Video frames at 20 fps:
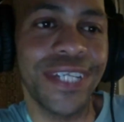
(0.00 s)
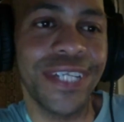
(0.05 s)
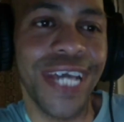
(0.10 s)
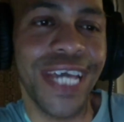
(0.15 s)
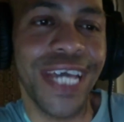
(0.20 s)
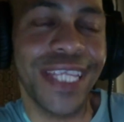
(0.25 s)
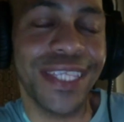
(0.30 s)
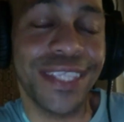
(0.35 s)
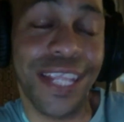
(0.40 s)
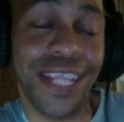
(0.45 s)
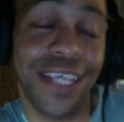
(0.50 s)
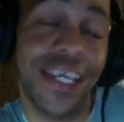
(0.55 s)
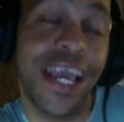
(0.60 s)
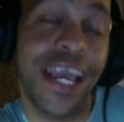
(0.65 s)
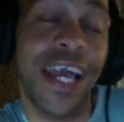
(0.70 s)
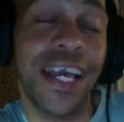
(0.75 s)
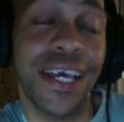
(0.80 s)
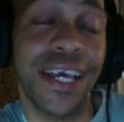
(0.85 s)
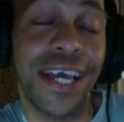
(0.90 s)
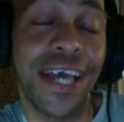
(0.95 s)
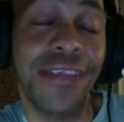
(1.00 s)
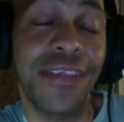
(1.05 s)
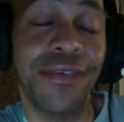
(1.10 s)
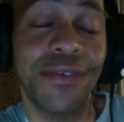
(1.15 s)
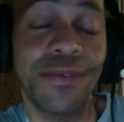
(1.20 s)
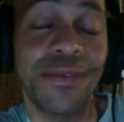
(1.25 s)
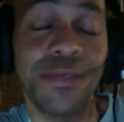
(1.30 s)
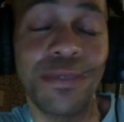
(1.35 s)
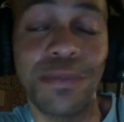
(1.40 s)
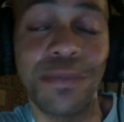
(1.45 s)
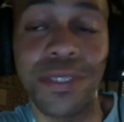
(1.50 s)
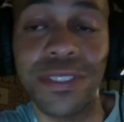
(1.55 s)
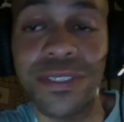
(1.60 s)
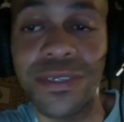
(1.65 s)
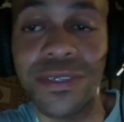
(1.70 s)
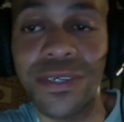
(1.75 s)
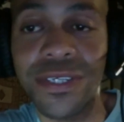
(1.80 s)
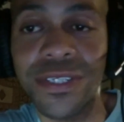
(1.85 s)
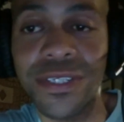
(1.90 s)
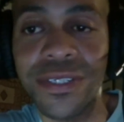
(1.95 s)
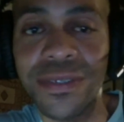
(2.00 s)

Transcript: I thought it was pretty odd.